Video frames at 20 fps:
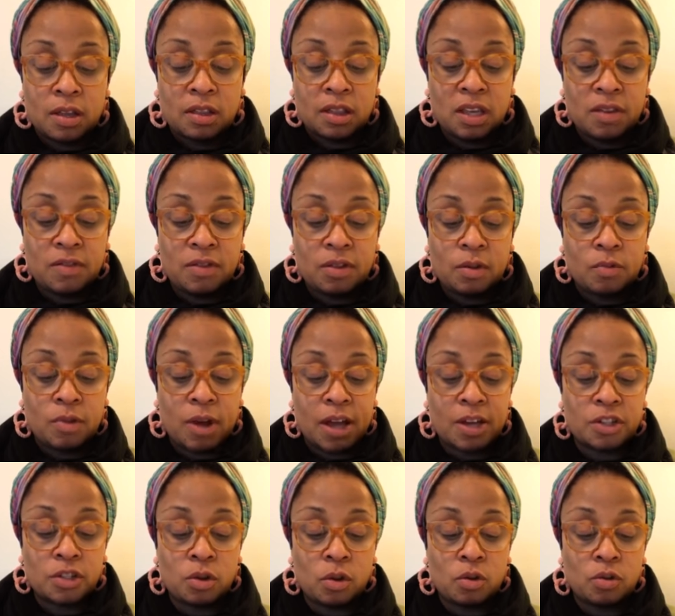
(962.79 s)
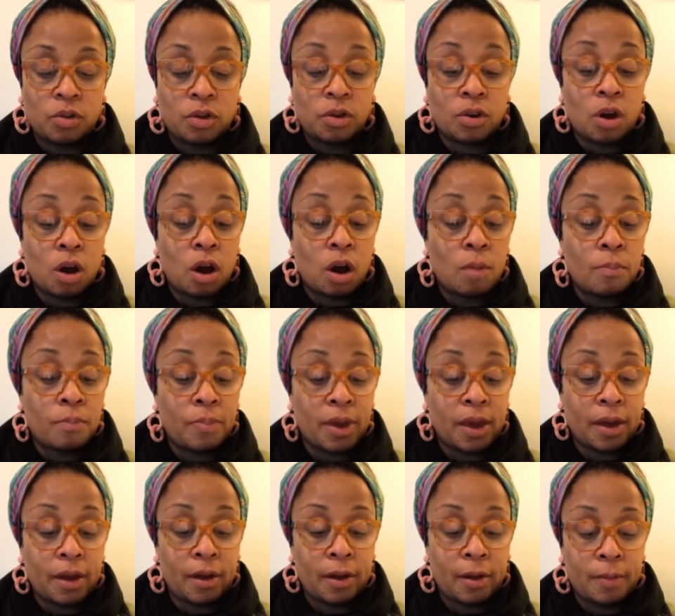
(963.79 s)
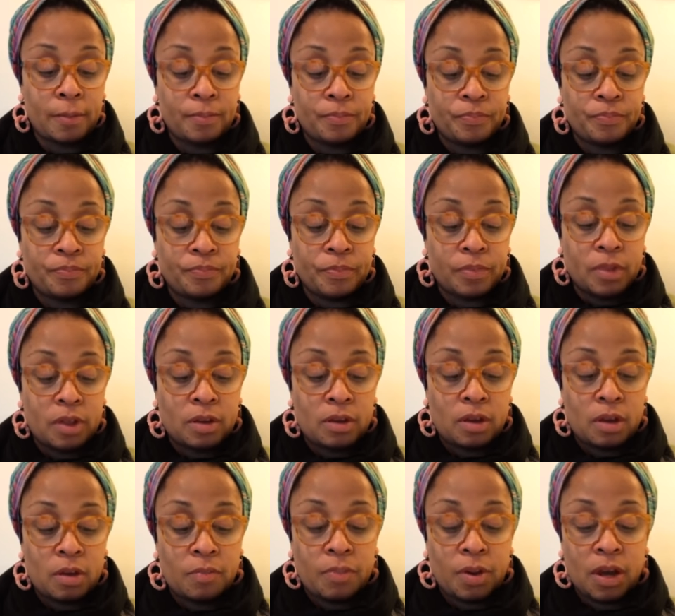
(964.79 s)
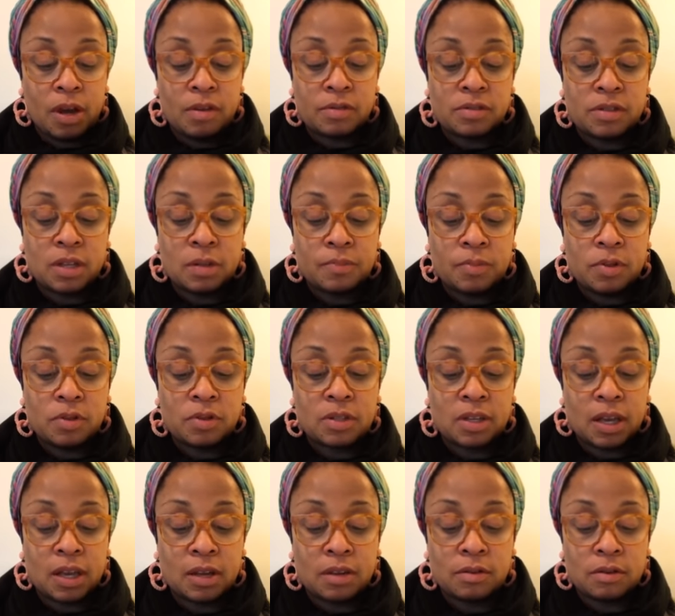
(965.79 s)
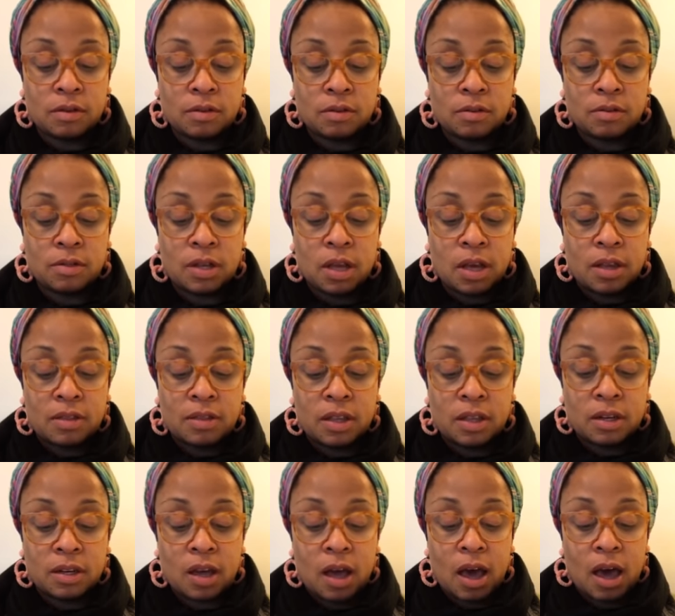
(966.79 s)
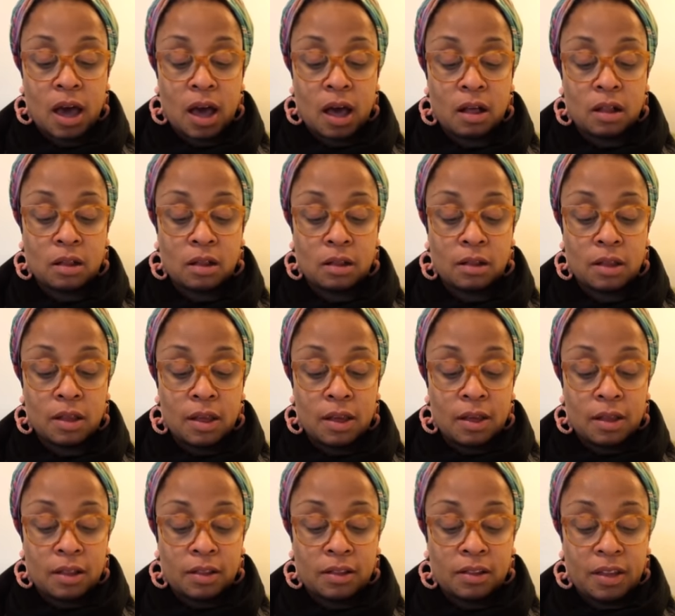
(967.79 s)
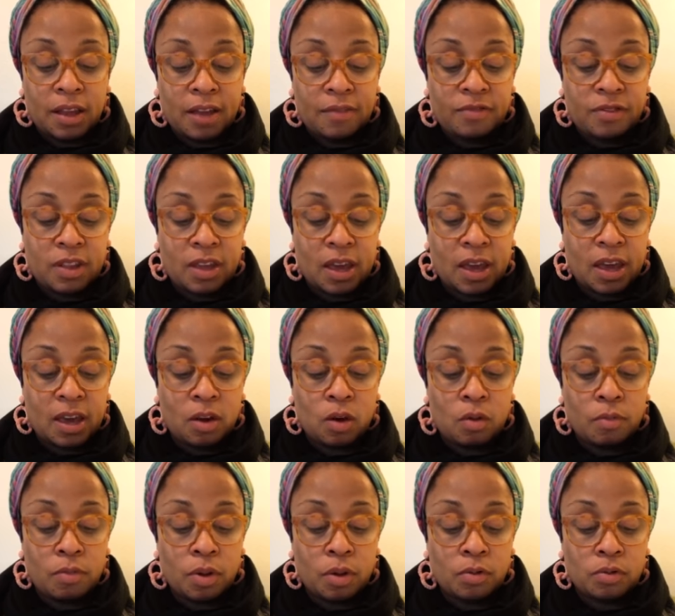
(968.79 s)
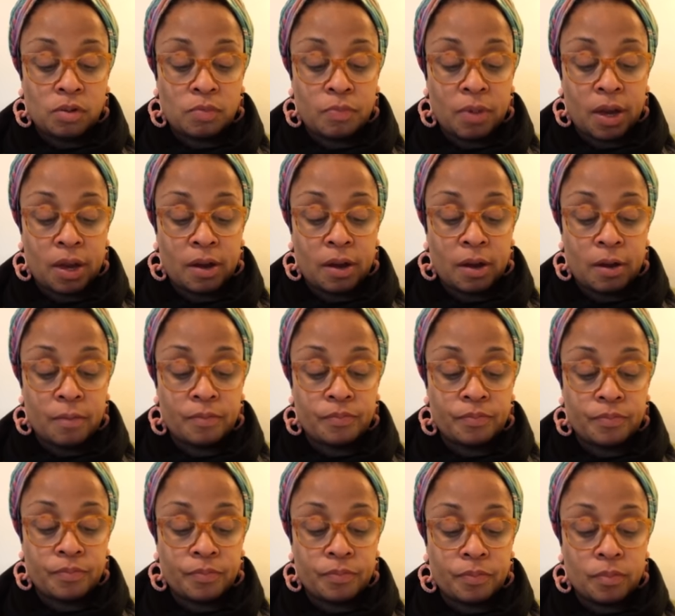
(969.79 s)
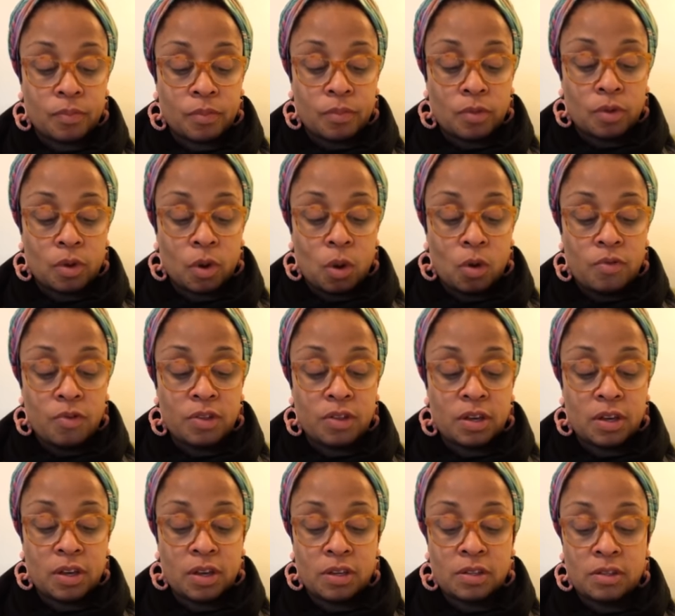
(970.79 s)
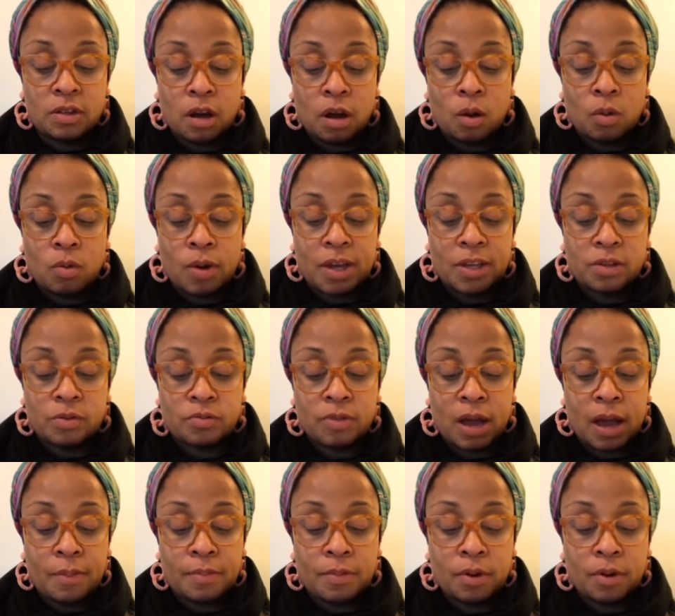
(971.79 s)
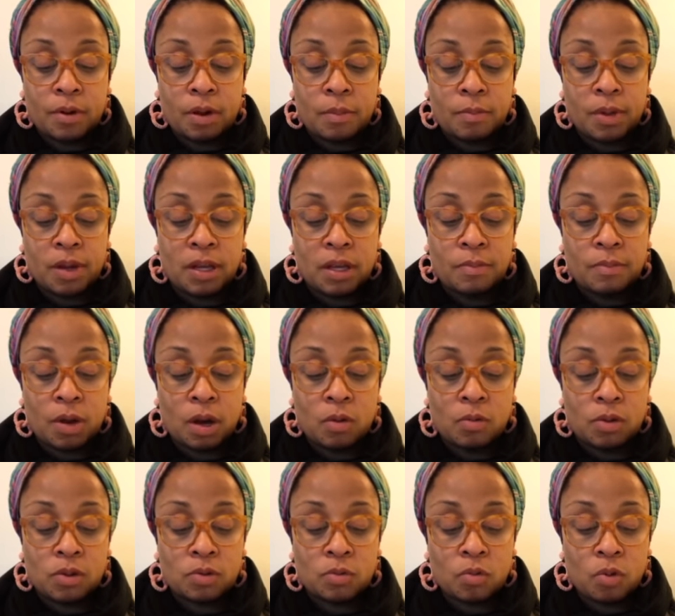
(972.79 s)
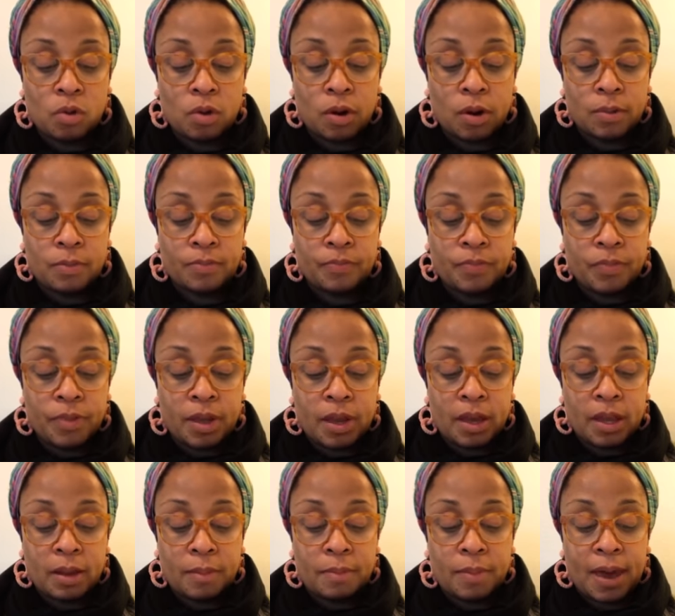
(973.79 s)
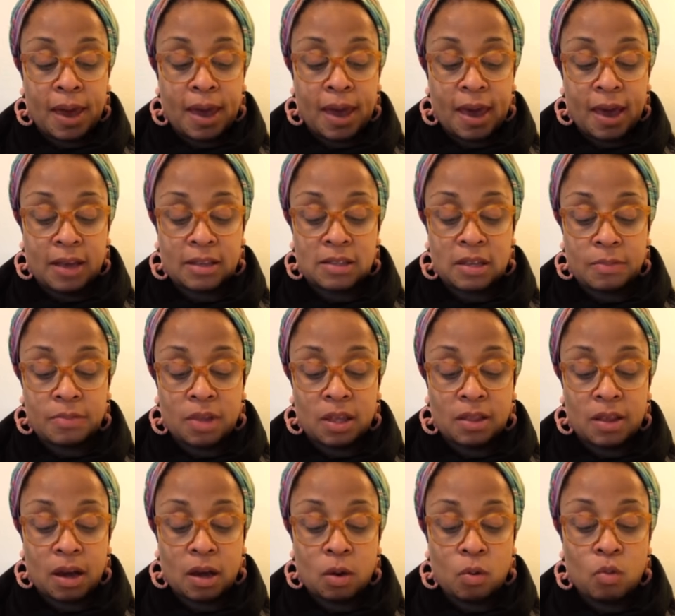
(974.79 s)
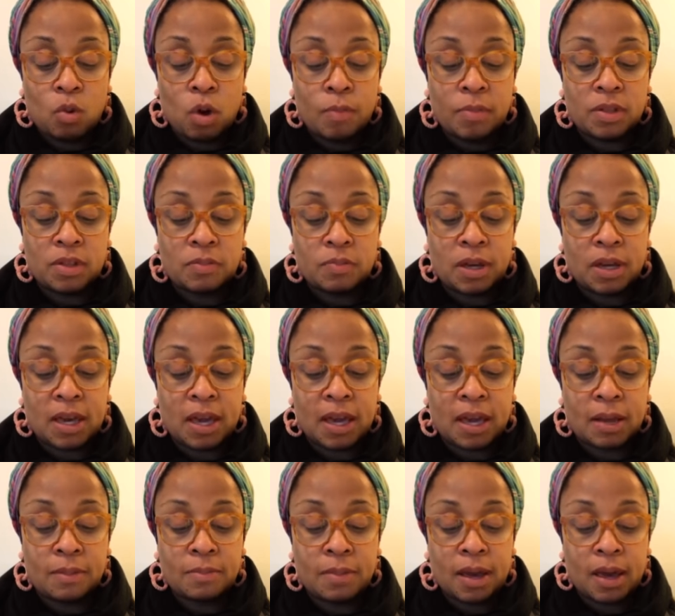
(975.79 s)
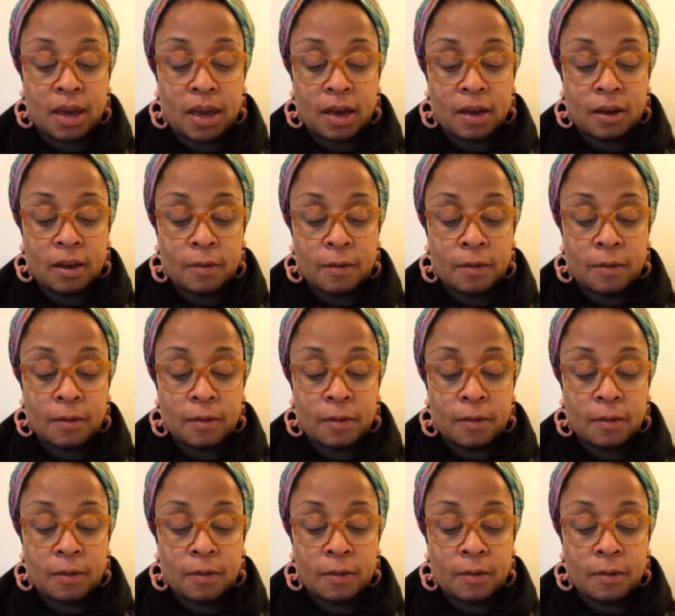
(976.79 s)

leaving the right shoulder and arm bare. A pair of simple sandals, the Na'al, left the ankle bones bare. Over the Izar waist wrapper, a money belt was worn, and a bag, something like a woman's big handbag,